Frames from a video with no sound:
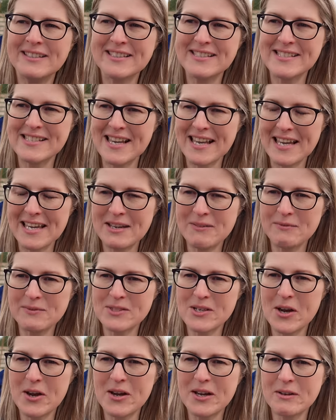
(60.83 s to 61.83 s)
the same
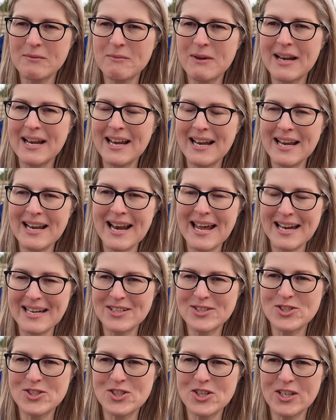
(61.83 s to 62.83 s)
time
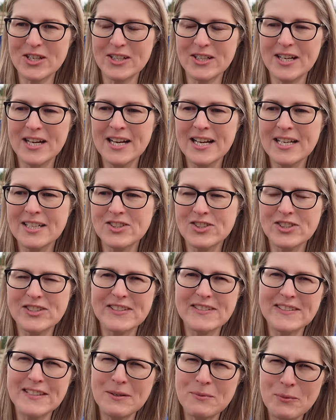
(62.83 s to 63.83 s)
last year just
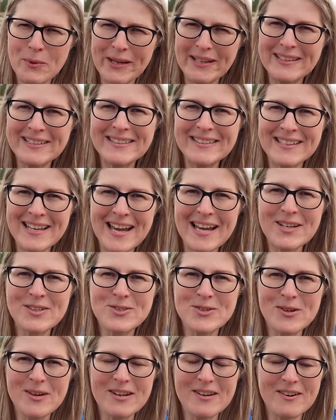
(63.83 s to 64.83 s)
to see when did they
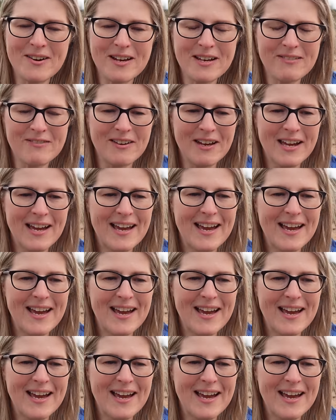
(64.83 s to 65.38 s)
actually arrive